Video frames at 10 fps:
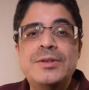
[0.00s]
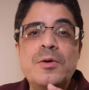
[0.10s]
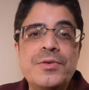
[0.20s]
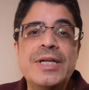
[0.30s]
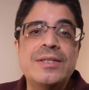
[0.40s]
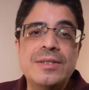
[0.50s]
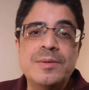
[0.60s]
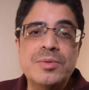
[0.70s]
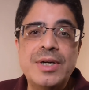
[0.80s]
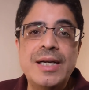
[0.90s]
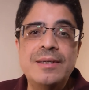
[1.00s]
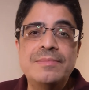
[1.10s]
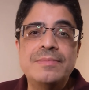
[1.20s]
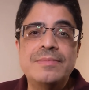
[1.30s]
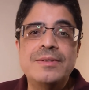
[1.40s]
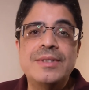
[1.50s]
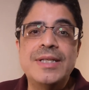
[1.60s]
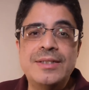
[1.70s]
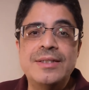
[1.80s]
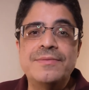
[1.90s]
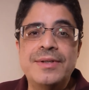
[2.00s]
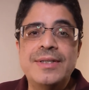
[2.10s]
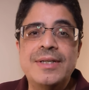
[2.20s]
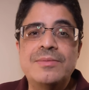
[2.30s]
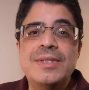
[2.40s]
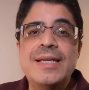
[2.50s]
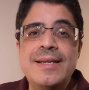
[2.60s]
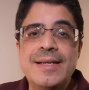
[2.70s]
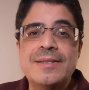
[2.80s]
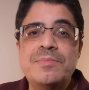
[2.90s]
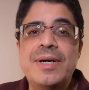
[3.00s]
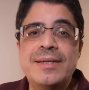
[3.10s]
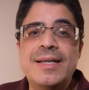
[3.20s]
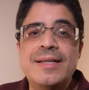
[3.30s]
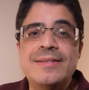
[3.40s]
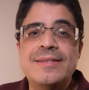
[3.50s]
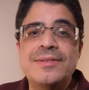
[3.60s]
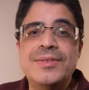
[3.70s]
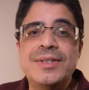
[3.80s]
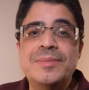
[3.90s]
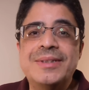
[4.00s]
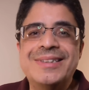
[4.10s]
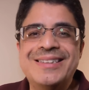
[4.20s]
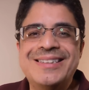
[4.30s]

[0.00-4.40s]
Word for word: don't forget to subscribe so that you can find out when the next podcast is available.